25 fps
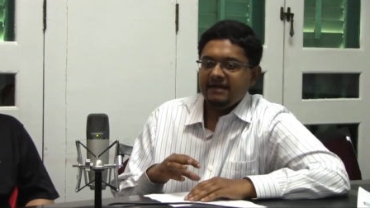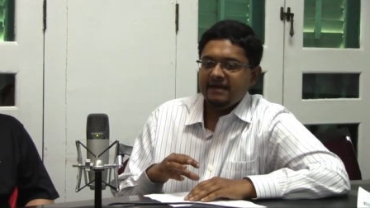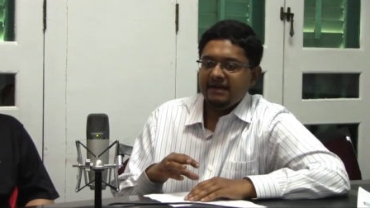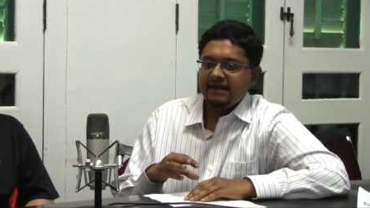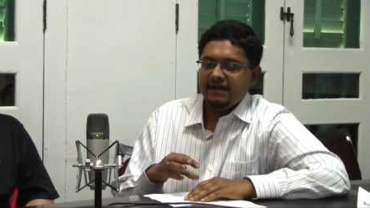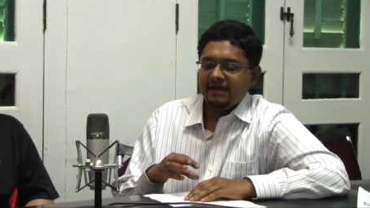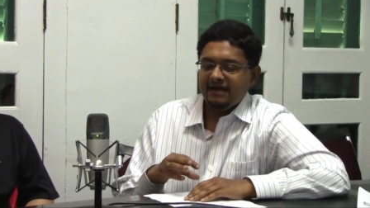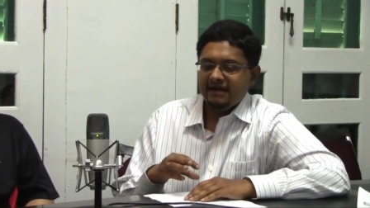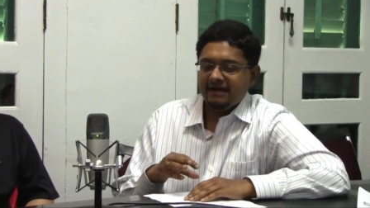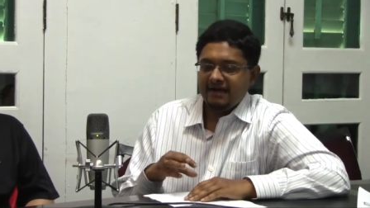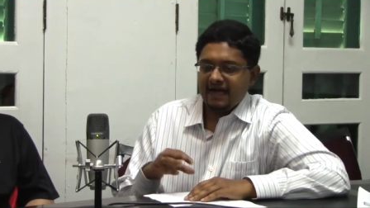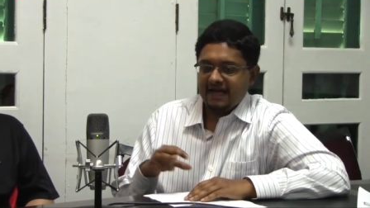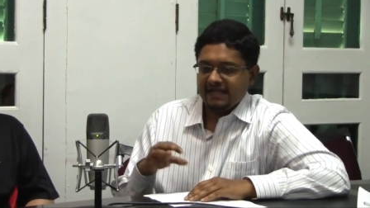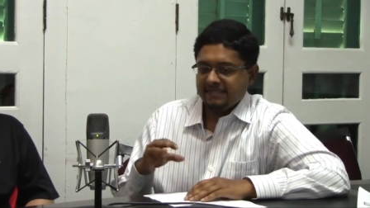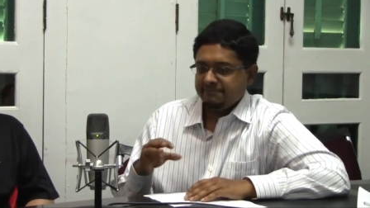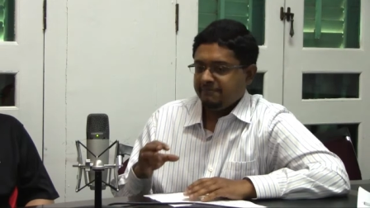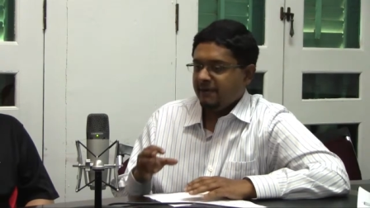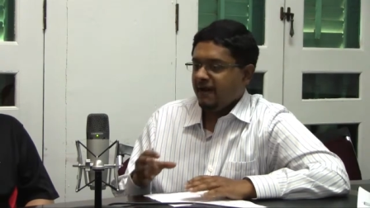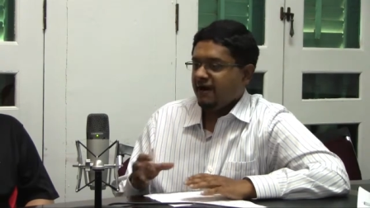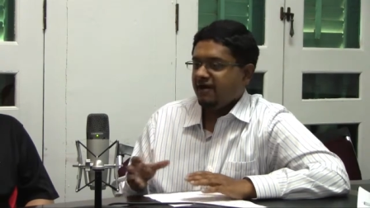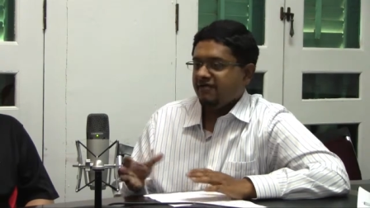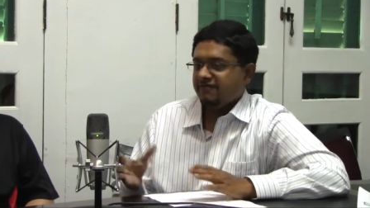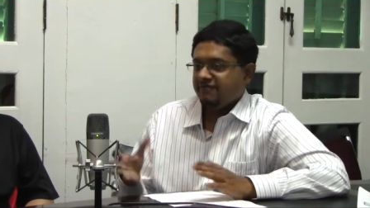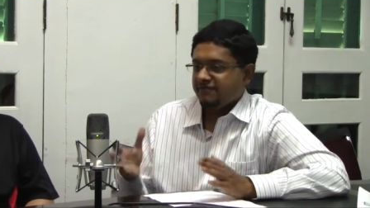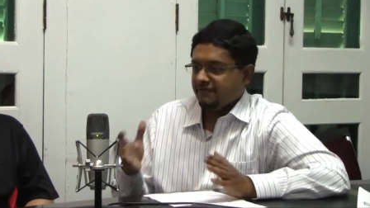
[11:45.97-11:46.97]
as
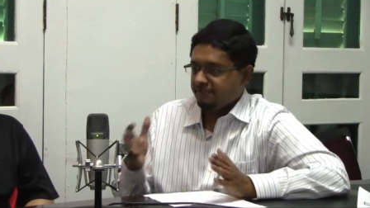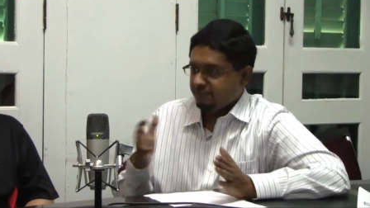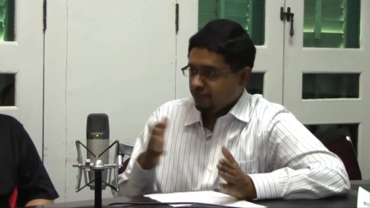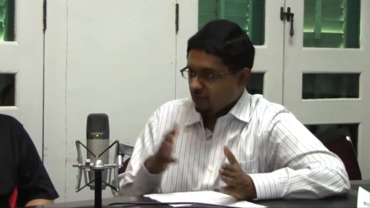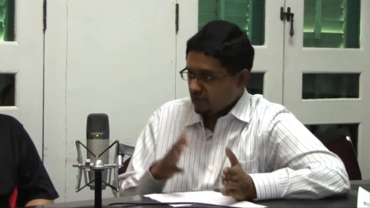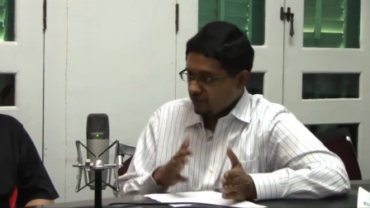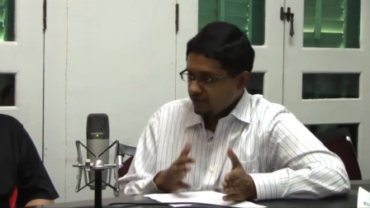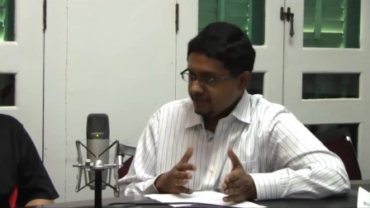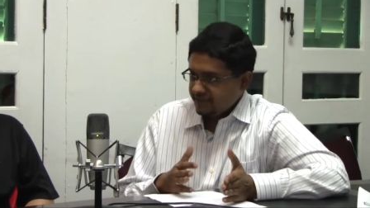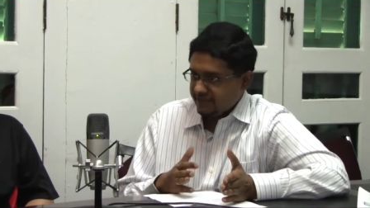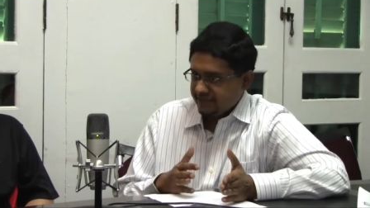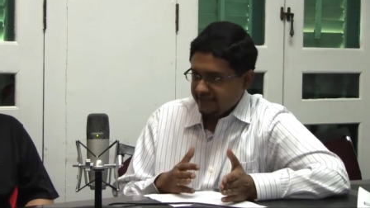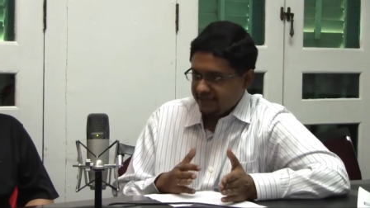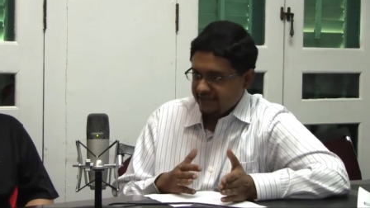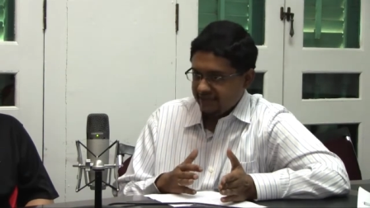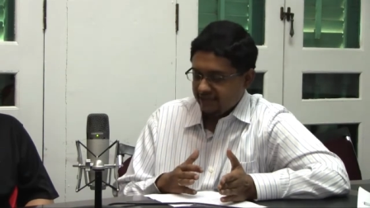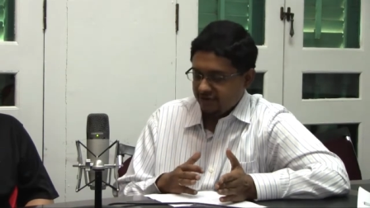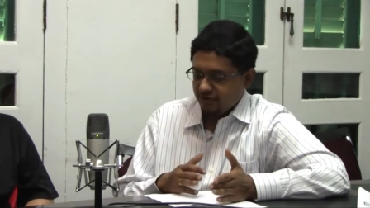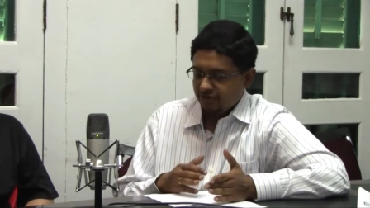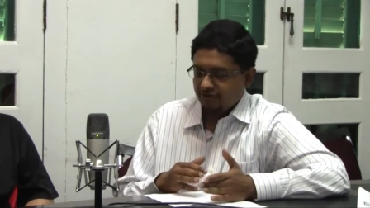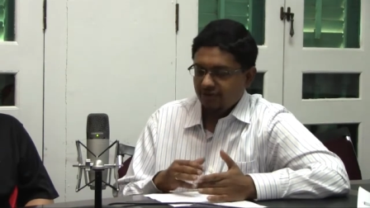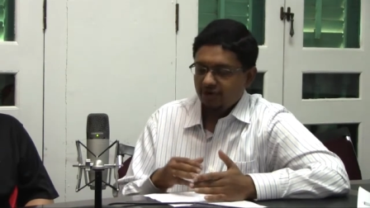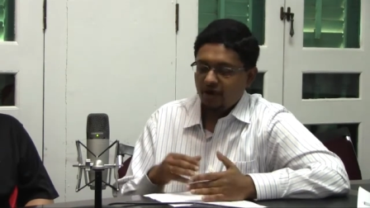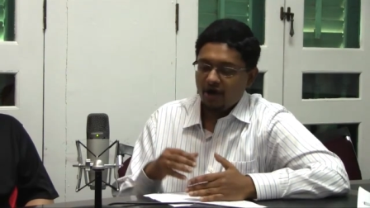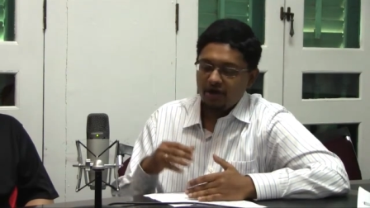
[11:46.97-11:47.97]
part of a post.
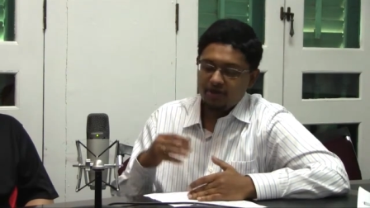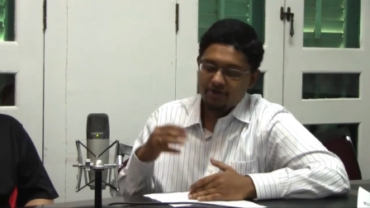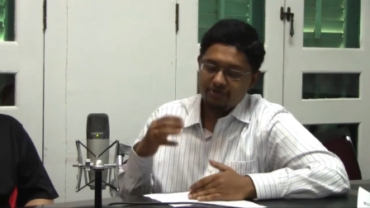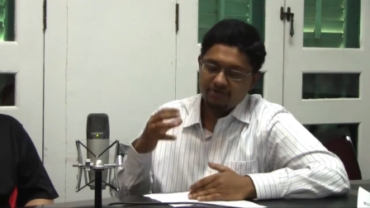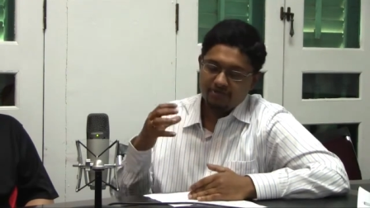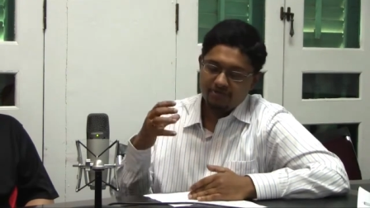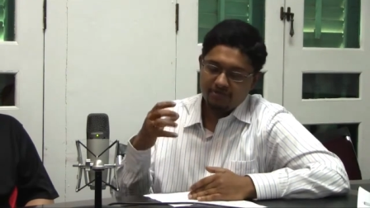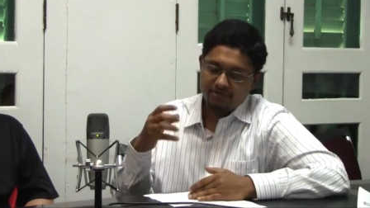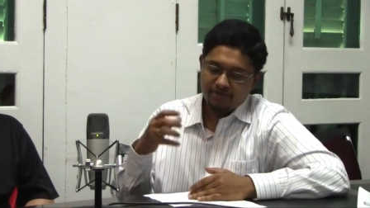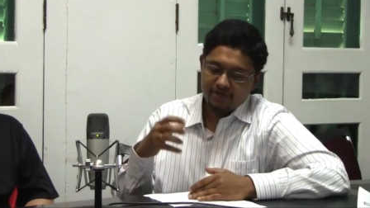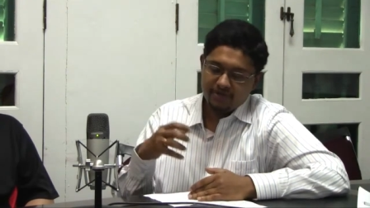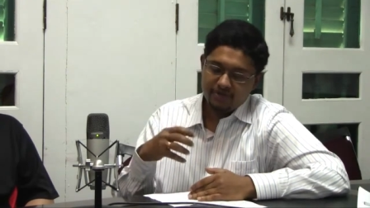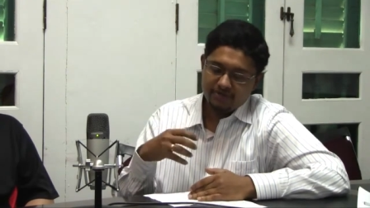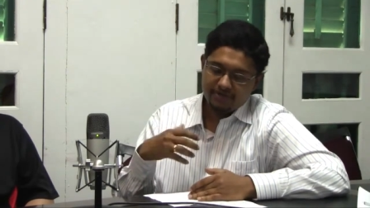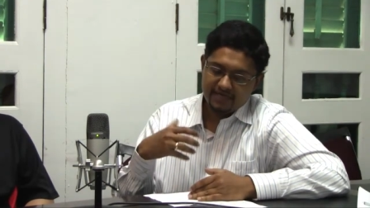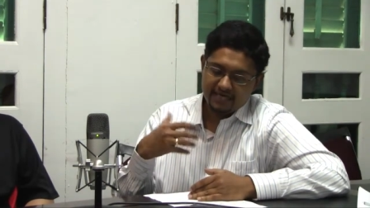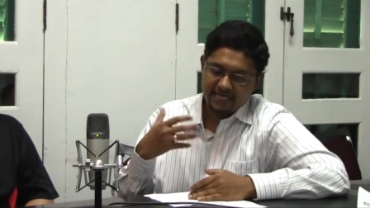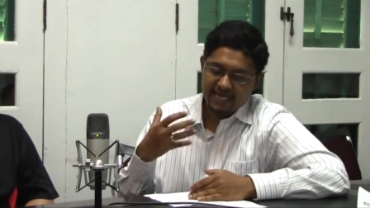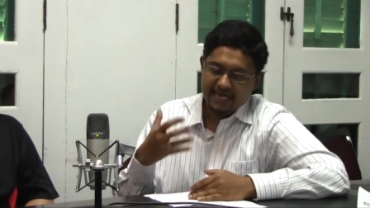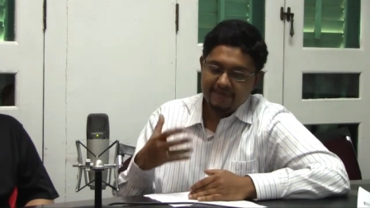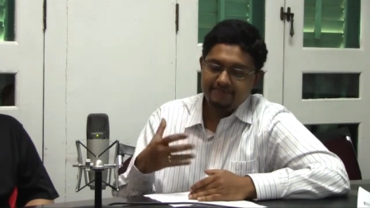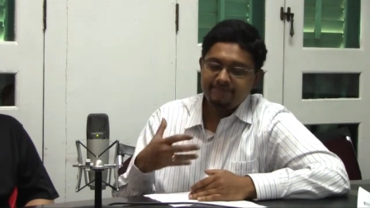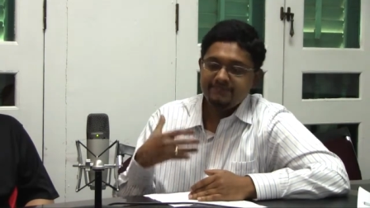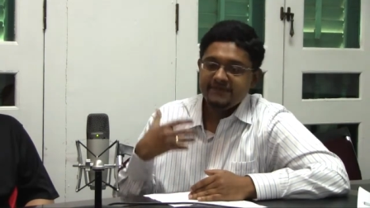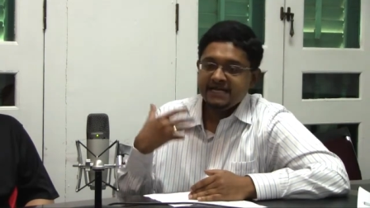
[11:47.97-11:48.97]
You
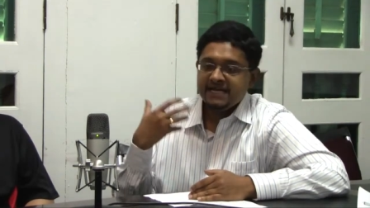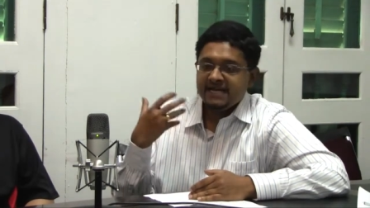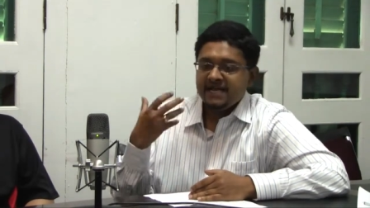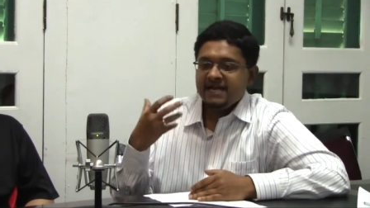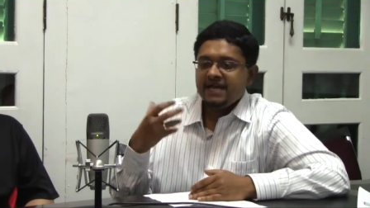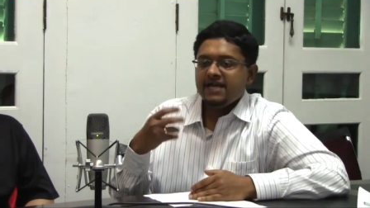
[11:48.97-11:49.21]
keep